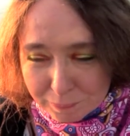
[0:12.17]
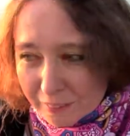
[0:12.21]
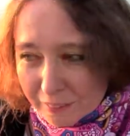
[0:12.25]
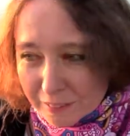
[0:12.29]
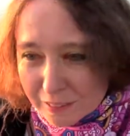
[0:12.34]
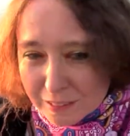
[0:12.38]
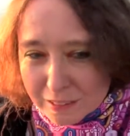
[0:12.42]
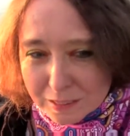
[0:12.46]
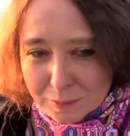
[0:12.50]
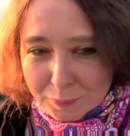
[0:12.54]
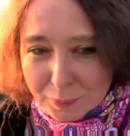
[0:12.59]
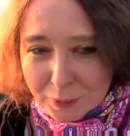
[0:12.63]

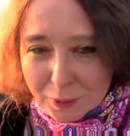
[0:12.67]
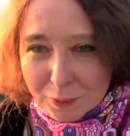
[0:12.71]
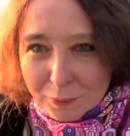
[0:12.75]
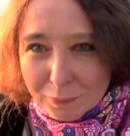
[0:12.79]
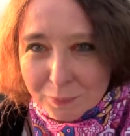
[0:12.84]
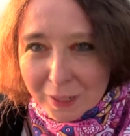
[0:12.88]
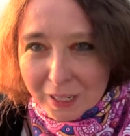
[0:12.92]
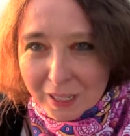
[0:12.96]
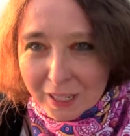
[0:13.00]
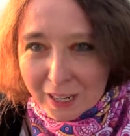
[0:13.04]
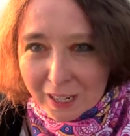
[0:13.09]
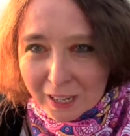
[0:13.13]
This poem
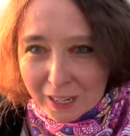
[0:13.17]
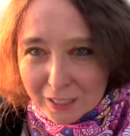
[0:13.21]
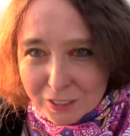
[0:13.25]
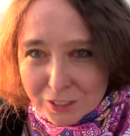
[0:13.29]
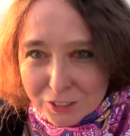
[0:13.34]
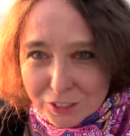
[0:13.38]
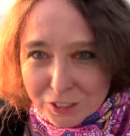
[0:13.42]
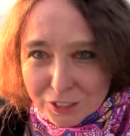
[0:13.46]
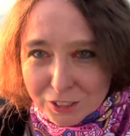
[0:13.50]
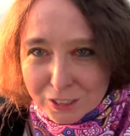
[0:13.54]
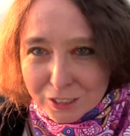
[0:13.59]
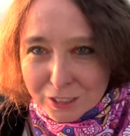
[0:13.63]
I
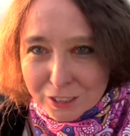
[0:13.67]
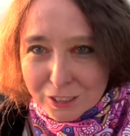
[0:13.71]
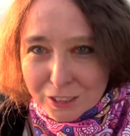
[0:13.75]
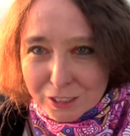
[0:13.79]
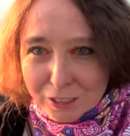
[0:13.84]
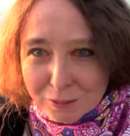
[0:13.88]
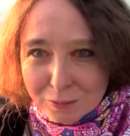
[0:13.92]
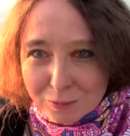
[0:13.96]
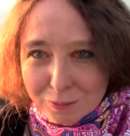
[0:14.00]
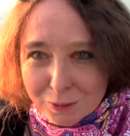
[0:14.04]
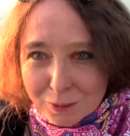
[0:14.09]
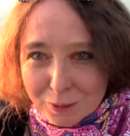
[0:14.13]

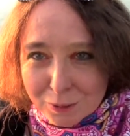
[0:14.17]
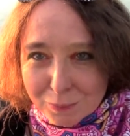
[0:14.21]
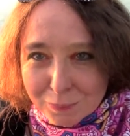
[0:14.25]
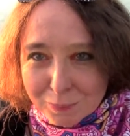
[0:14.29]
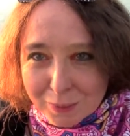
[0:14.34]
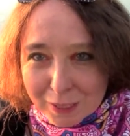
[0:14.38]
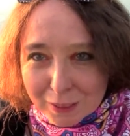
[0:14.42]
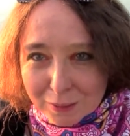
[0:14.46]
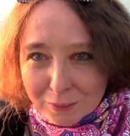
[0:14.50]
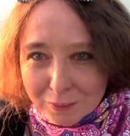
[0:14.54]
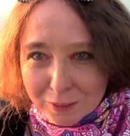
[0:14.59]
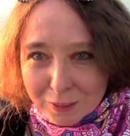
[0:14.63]
actually wrote
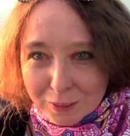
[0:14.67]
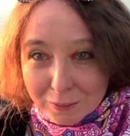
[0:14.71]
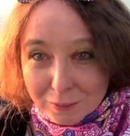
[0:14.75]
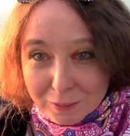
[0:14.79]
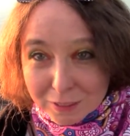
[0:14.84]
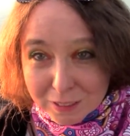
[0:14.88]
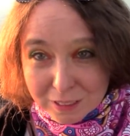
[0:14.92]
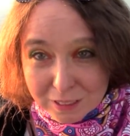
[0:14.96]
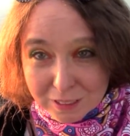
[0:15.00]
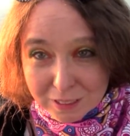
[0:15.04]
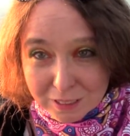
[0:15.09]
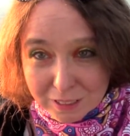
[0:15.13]
back when I
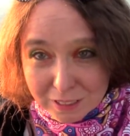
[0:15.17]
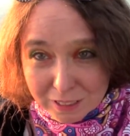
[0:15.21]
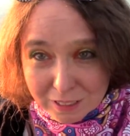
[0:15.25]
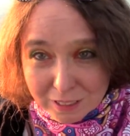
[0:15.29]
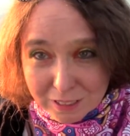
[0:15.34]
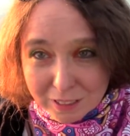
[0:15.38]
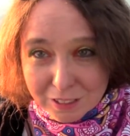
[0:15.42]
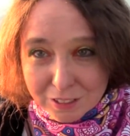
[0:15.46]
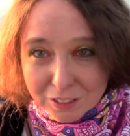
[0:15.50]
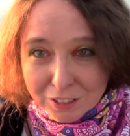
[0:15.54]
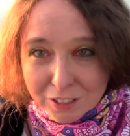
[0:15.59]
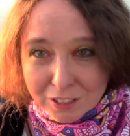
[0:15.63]
was a
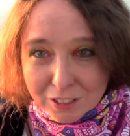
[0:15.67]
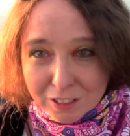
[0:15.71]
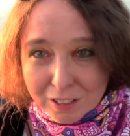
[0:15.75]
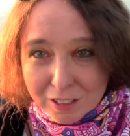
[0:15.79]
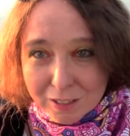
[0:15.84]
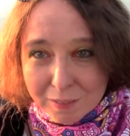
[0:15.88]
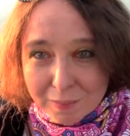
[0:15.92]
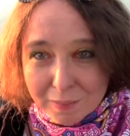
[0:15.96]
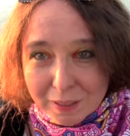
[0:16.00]
teenager.